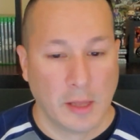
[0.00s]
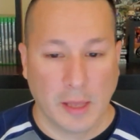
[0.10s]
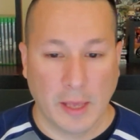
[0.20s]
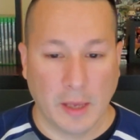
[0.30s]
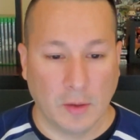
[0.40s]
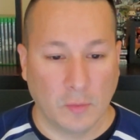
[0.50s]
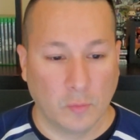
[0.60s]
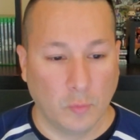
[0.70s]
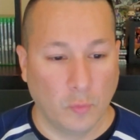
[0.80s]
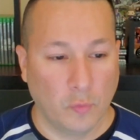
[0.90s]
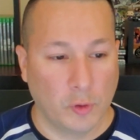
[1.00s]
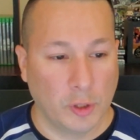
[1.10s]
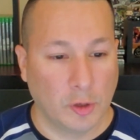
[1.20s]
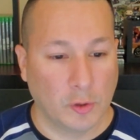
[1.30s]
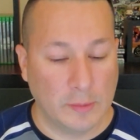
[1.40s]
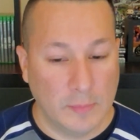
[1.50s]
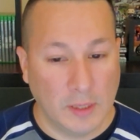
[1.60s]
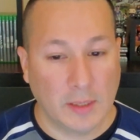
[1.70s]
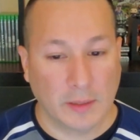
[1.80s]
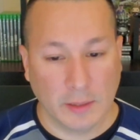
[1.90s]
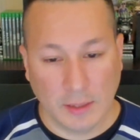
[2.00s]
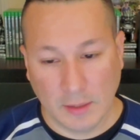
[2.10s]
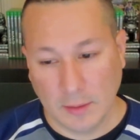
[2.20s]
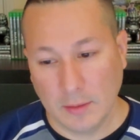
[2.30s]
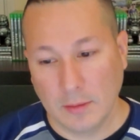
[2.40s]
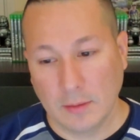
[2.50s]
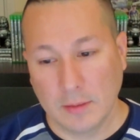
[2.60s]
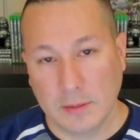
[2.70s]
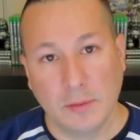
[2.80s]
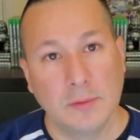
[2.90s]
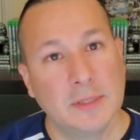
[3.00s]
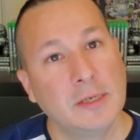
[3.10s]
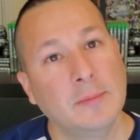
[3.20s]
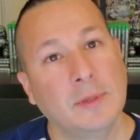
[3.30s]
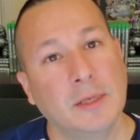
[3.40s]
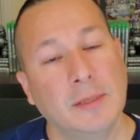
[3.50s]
and immediately the two team